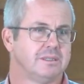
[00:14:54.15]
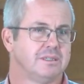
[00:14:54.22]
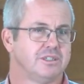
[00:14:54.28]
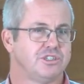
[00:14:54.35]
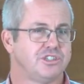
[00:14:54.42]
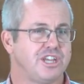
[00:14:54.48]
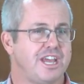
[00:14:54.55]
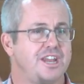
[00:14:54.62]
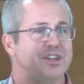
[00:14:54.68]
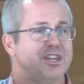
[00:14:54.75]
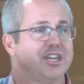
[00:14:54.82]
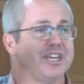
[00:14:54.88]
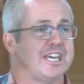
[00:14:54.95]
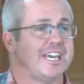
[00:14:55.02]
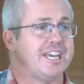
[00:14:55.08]

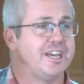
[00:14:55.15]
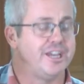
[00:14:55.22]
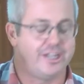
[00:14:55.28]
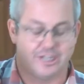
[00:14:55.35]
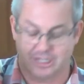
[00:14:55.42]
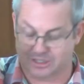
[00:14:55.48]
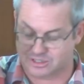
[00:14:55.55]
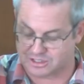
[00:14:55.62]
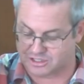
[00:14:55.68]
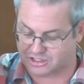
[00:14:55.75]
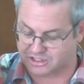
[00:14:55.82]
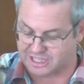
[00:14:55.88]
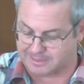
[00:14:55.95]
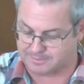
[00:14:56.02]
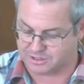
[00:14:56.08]
standing in as a
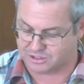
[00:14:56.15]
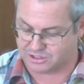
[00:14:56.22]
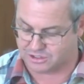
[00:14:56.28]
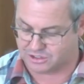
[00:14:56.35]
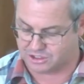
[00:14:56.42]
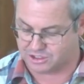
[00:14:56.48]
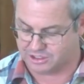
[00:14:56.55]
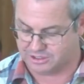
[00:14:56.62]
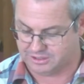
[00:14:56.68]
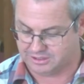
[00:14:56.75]
substitute.